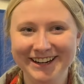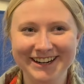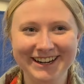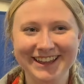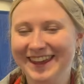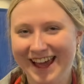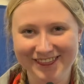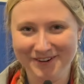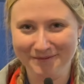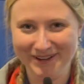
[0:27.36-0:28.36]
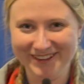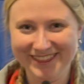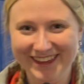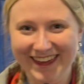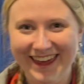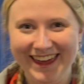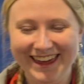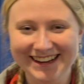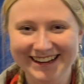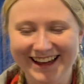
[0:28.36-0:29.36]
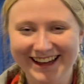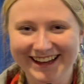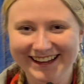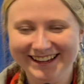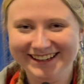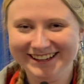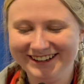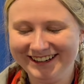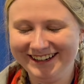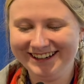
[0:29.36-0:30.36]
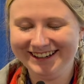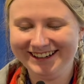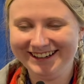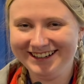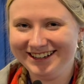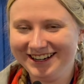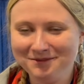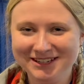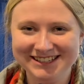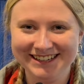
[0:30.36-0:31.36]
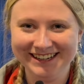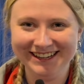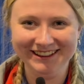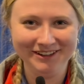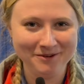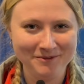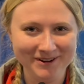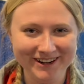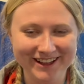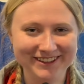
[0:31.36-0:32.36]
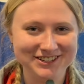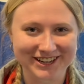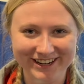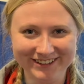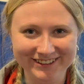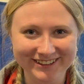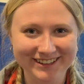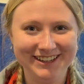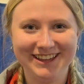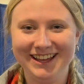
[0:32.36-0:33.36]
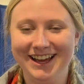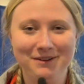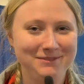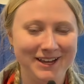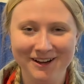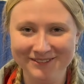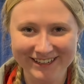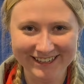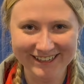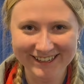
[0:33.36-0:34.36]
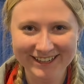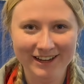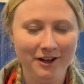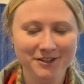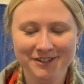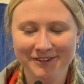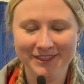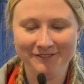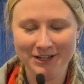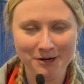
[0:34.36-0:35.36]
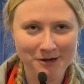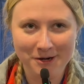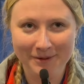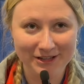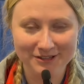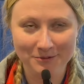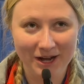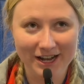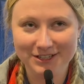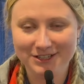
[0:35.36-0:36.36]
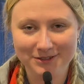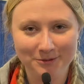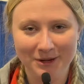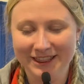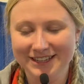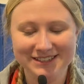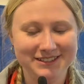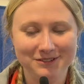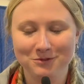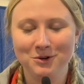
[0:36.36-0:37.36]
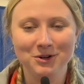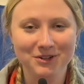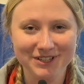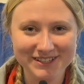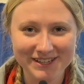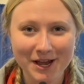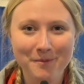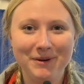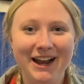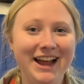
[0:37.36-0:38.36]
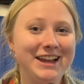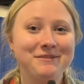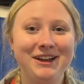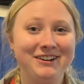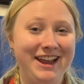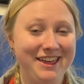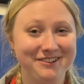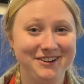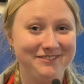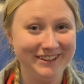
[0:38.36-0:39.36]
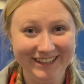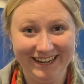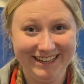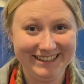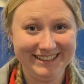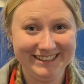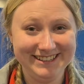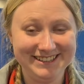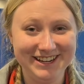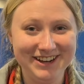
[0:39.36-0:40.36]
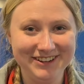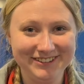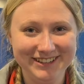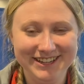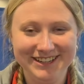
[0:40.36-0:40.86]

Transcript: here in the Athearn booth, and you're gonna be seeing a little more on the channel upcoming. Also in the video you're about to watch when this rolls. But I am now an Athearn affiliate, so